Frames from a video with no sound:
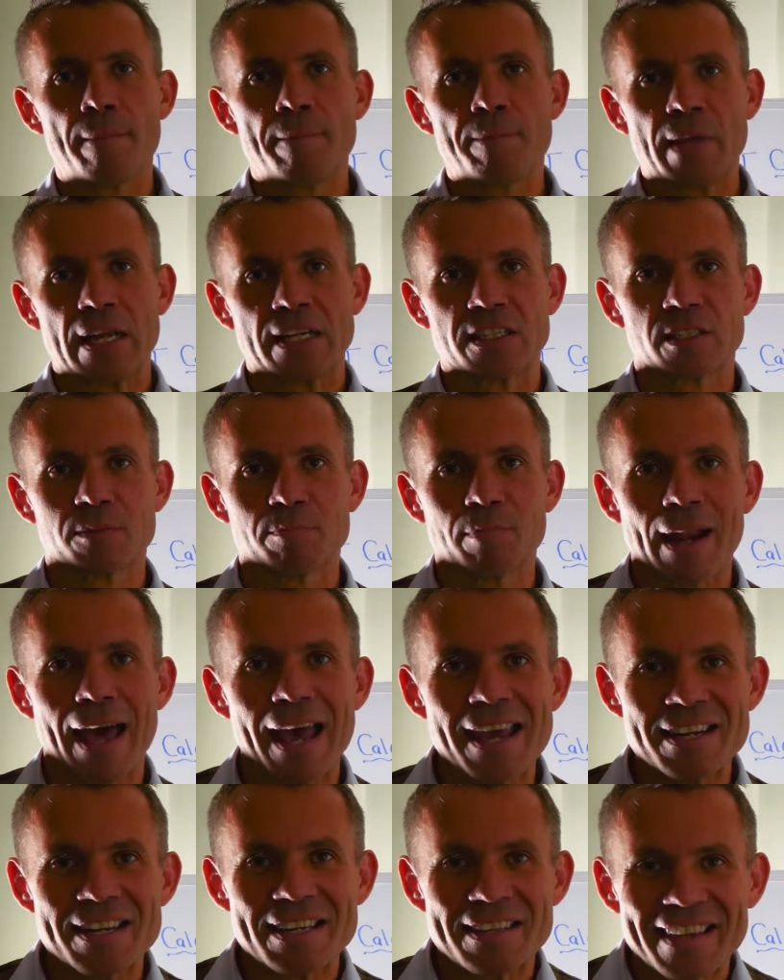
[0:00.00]

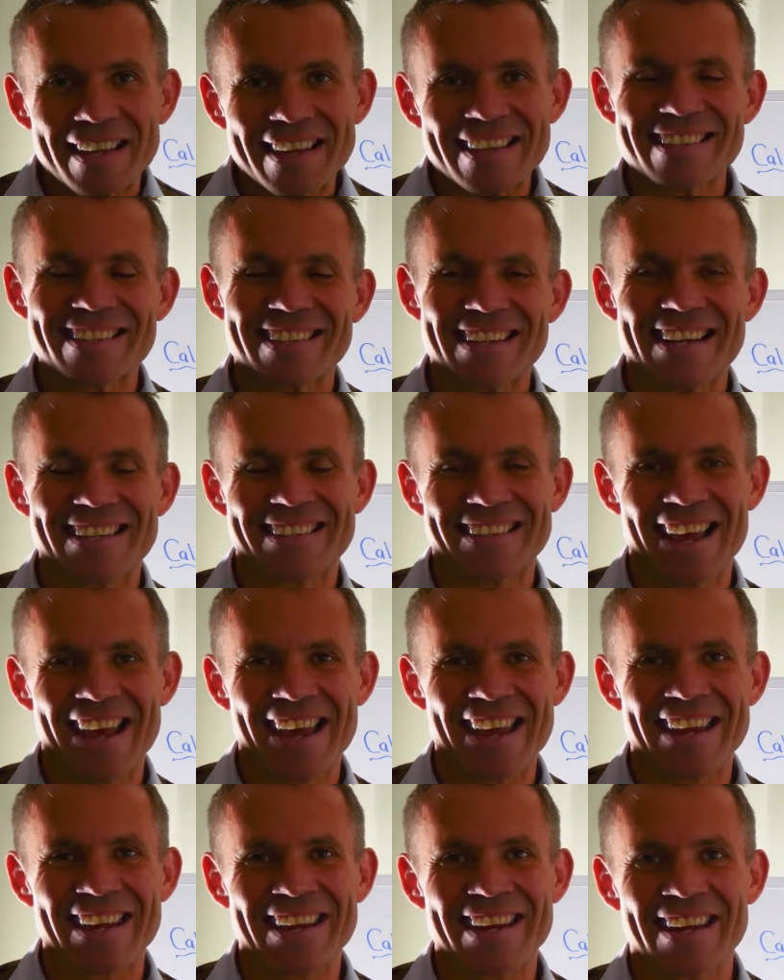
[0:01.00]
explaining this is
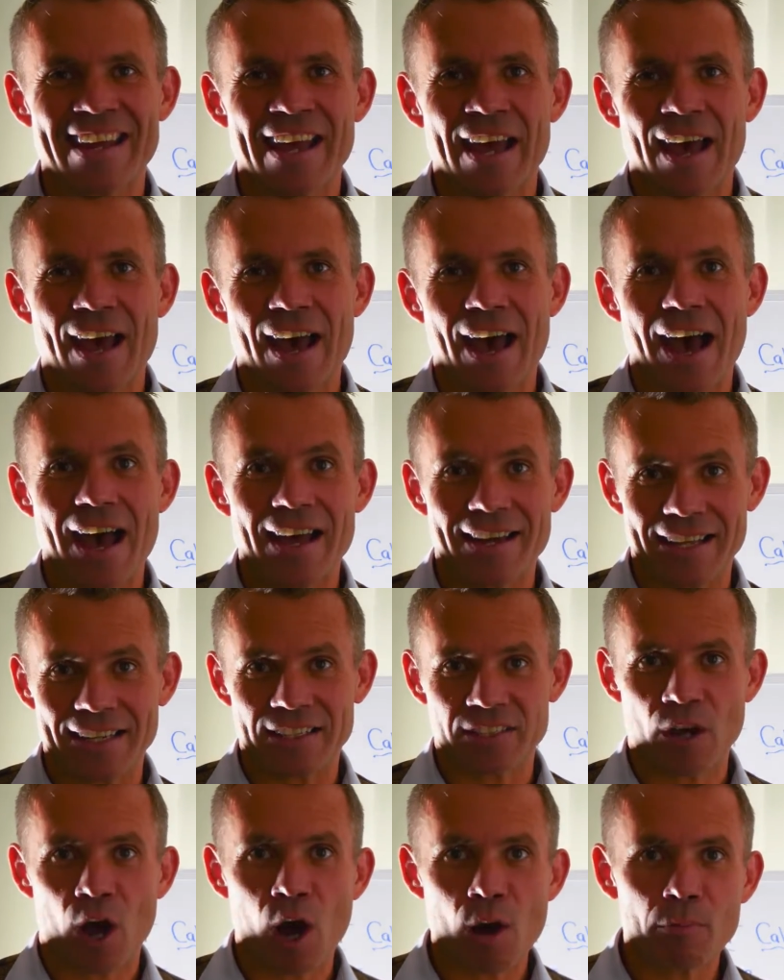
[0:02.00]
an
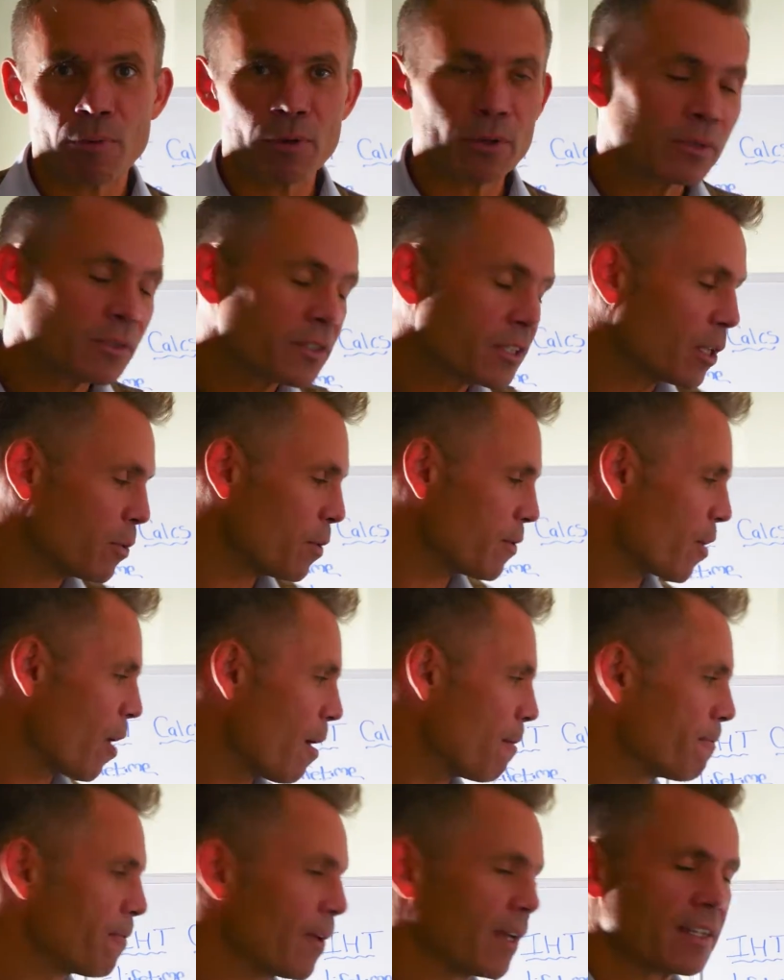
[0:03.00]
example. So we've
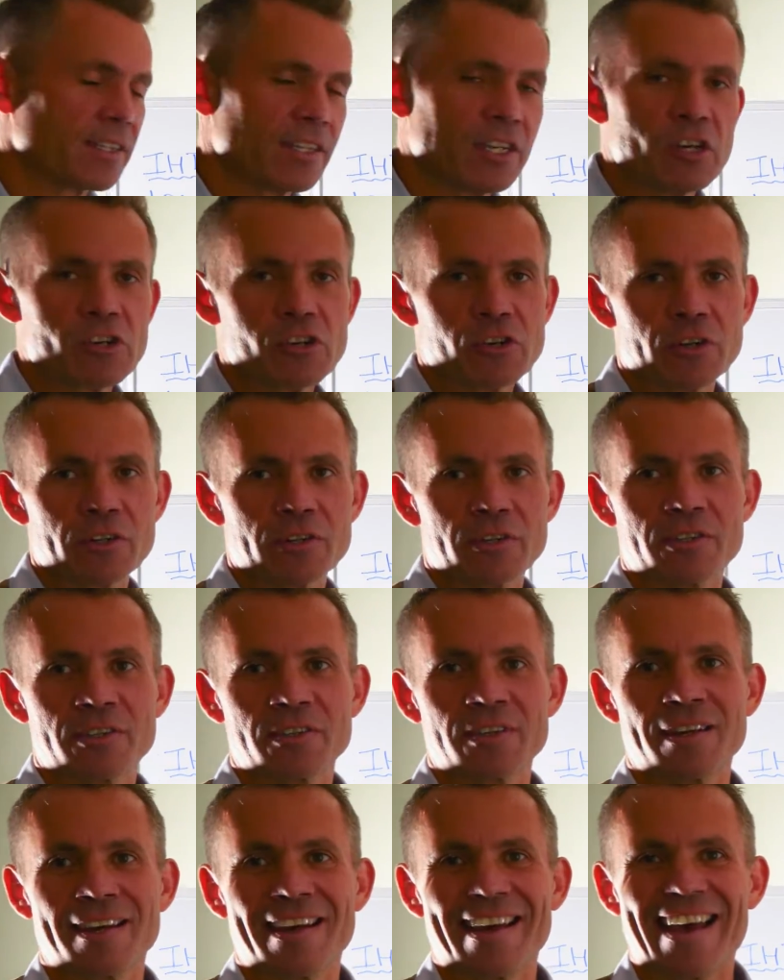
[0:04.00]
got a
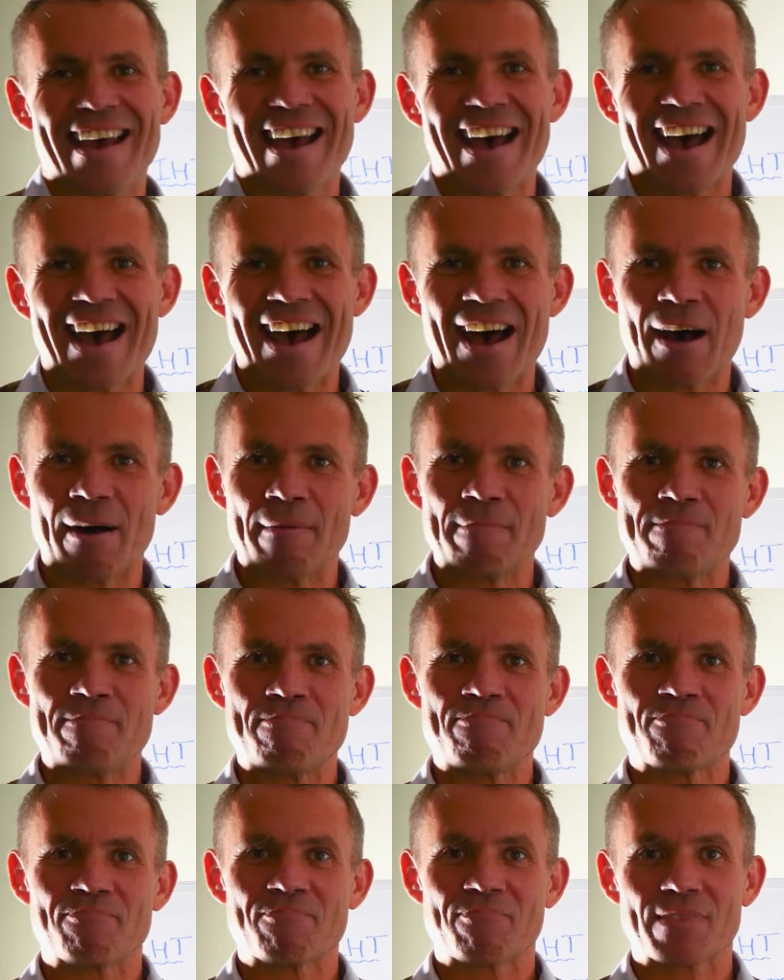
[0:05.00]
fictitious
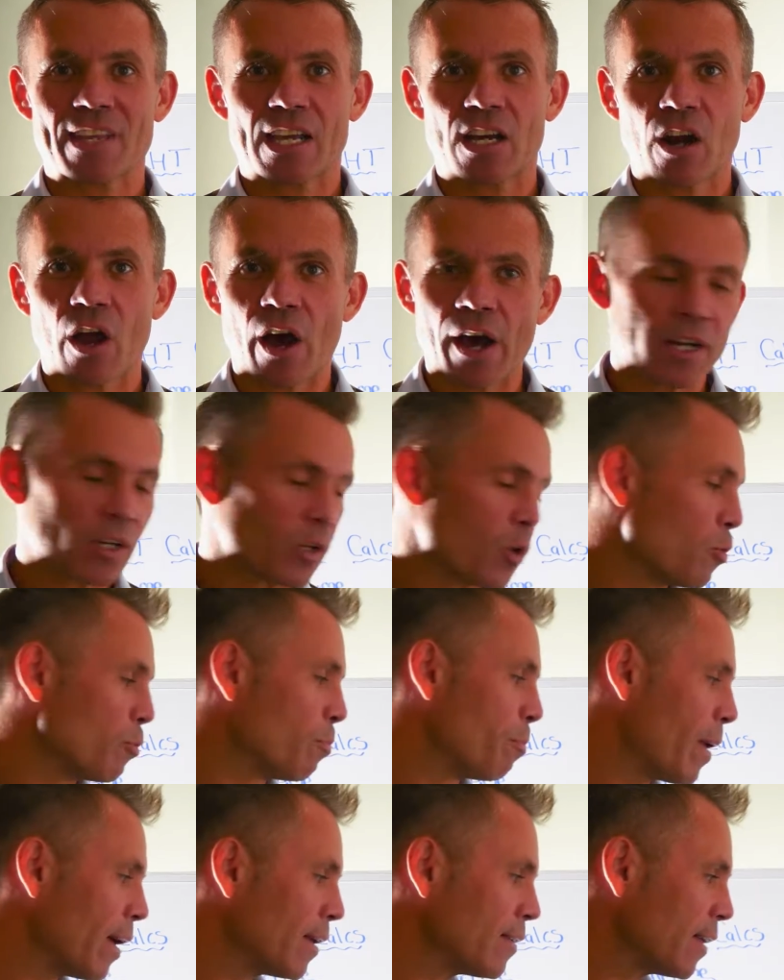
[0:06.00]
client
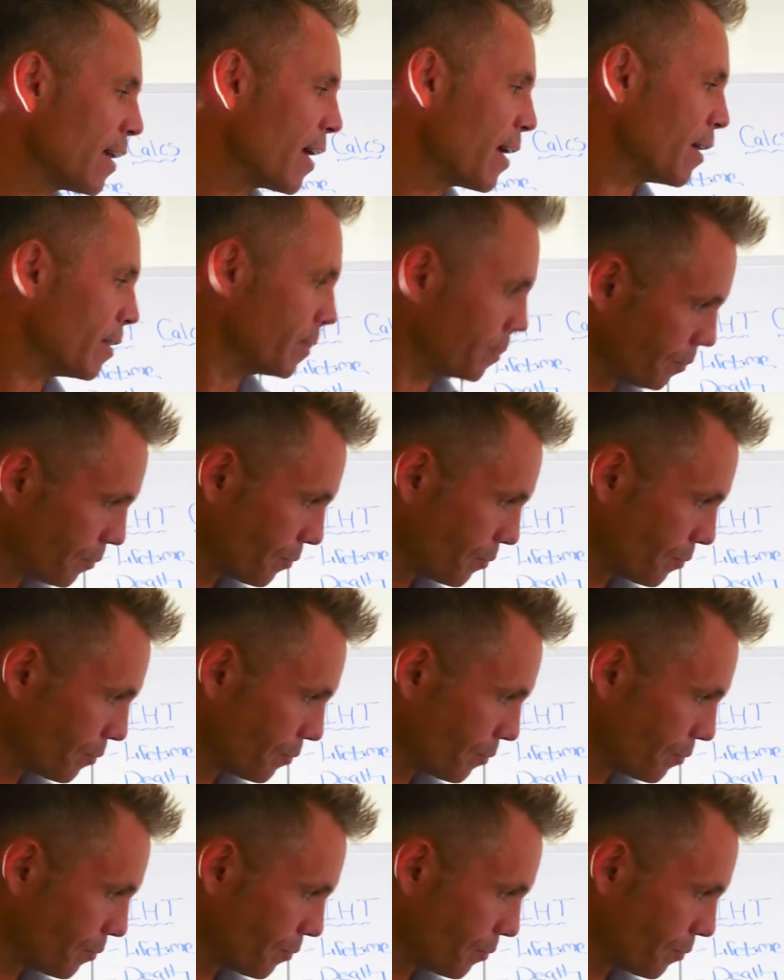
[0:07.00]
called Bill here,